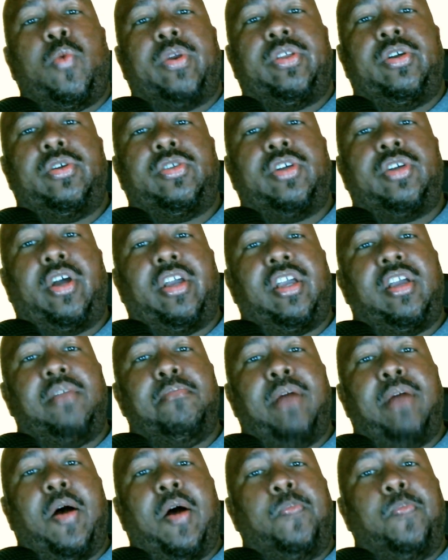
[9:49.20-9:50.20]
whether you're
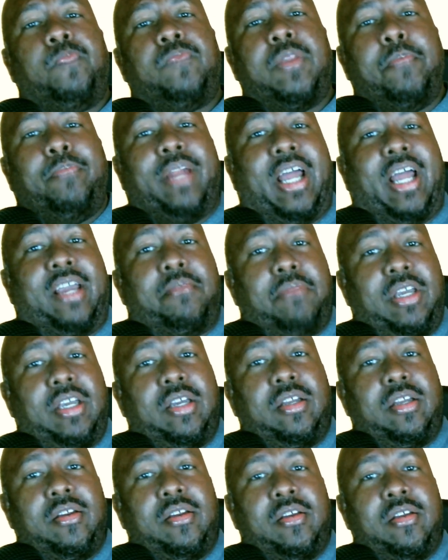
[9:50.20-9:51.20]
talking about black
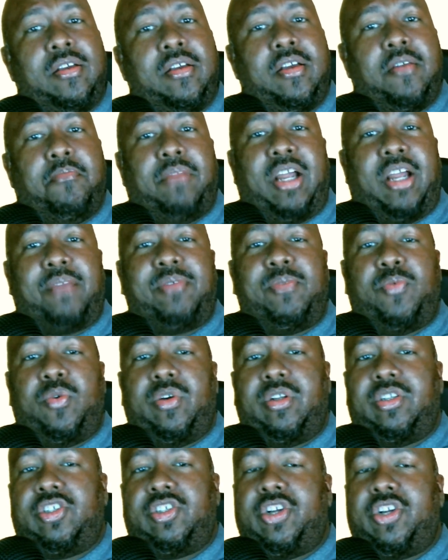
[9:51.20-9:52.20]
man, black
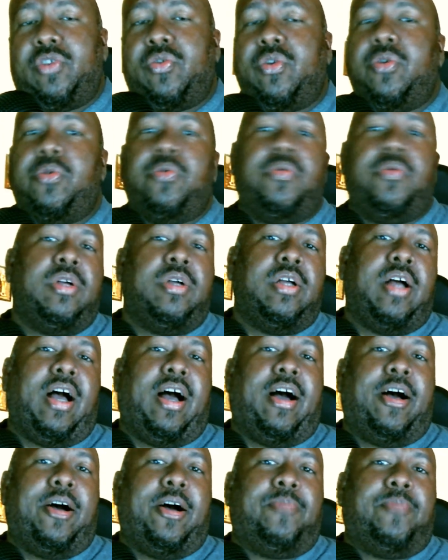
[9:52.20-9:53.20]
people in general,
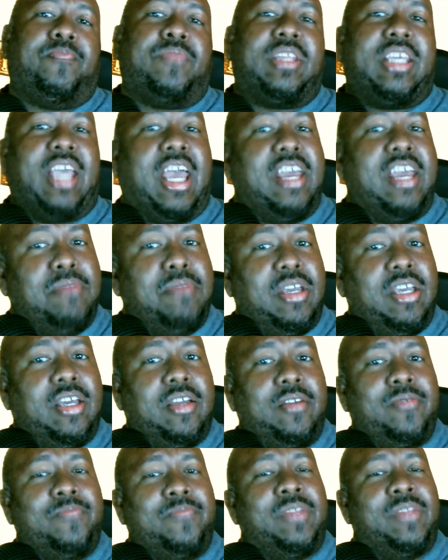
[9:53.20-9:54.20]
gay
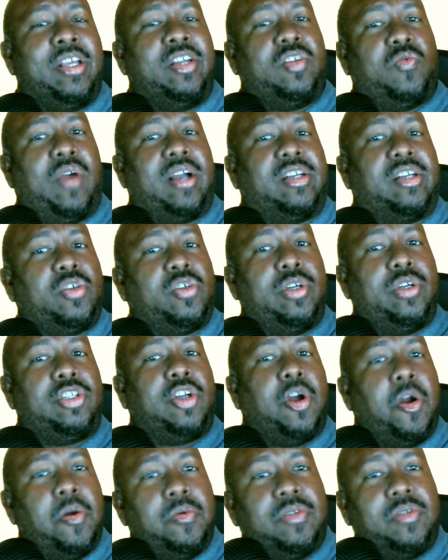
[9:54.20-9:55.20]
men,
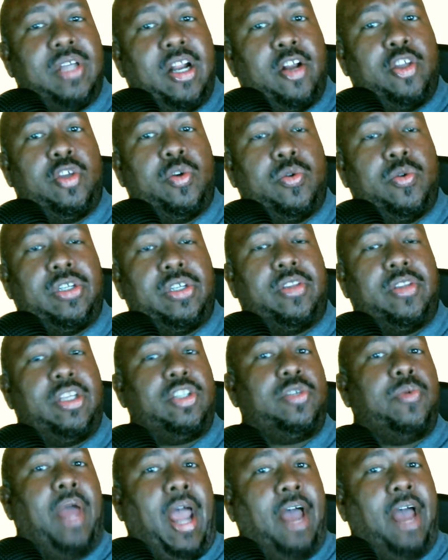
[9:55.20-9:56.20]
derogatory terms that are used here
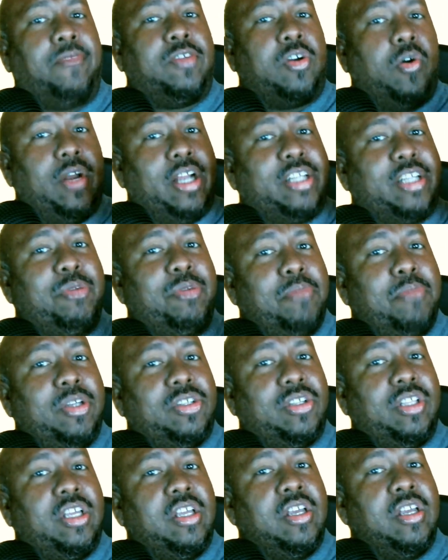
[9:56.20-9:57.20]
that you have to go and actually be
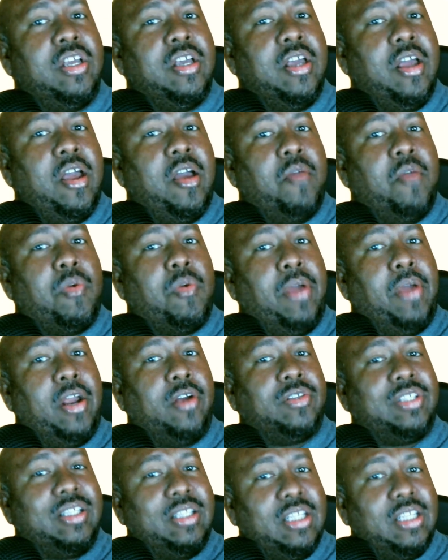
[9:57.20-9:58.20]
mentally
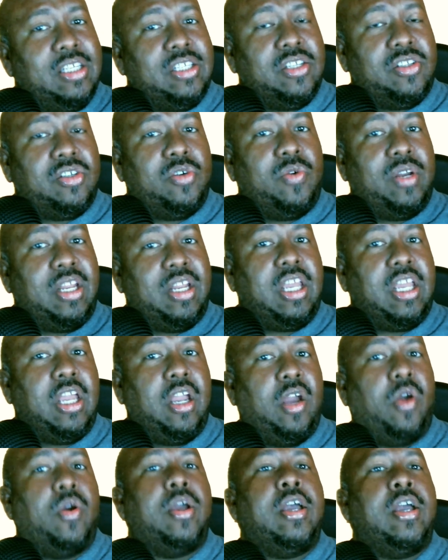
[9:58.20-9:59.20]
prepared to listen to and
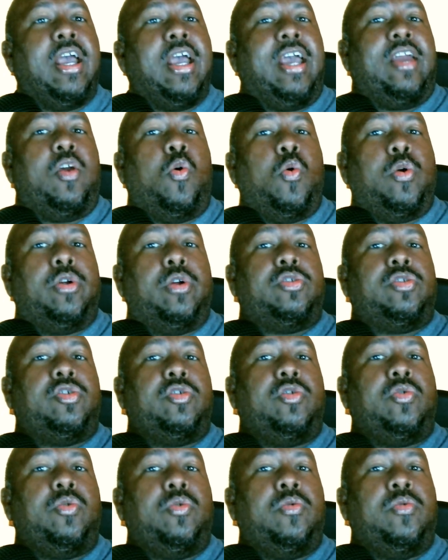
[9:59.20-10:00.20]
hear in order
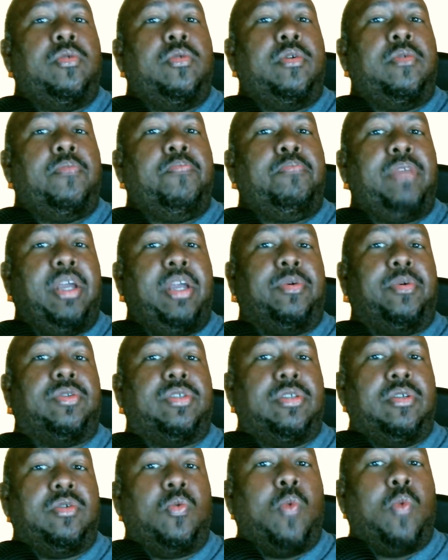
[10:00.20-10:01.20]
to be
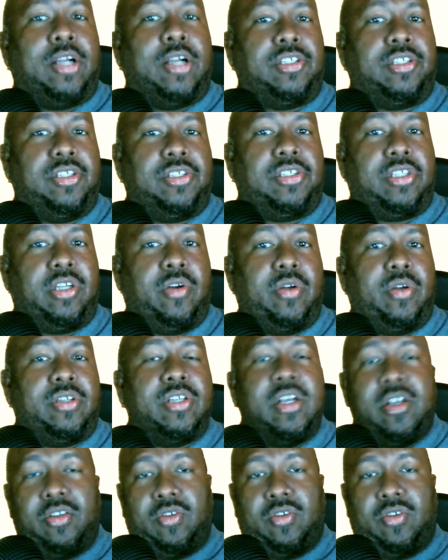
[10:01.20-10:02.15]
able to watch this series.